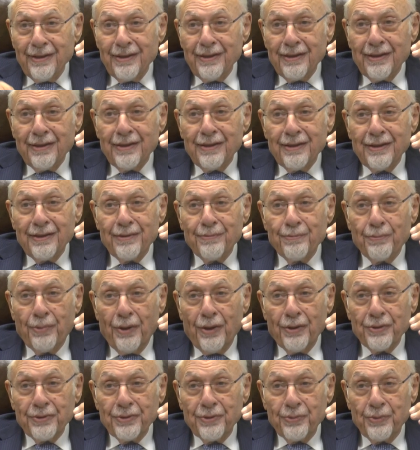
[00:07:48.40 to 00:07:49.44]
uh,
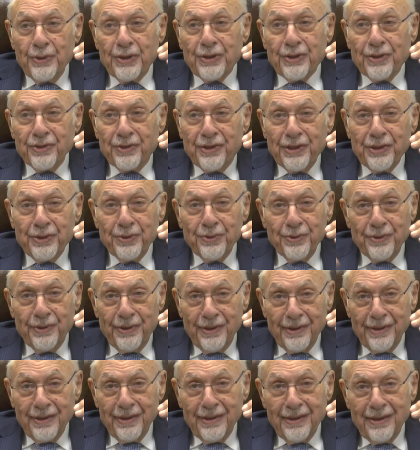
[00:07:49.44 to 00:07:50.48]
bond which continued
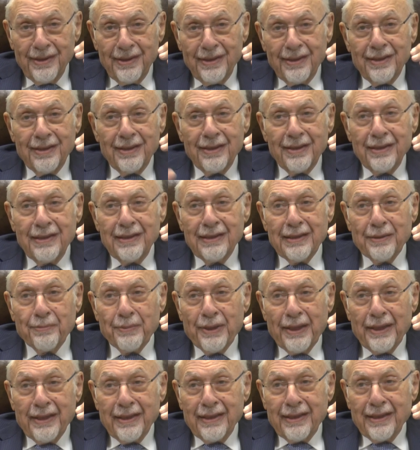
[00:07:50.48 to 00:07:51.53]
in
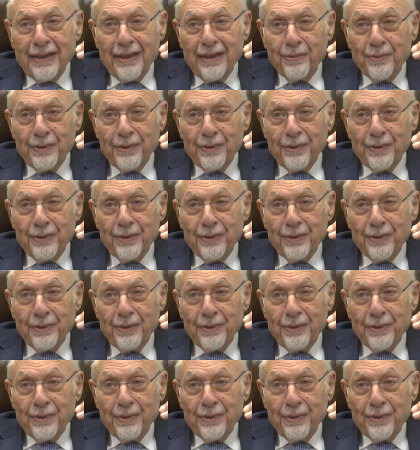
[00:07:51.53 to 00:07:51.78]
America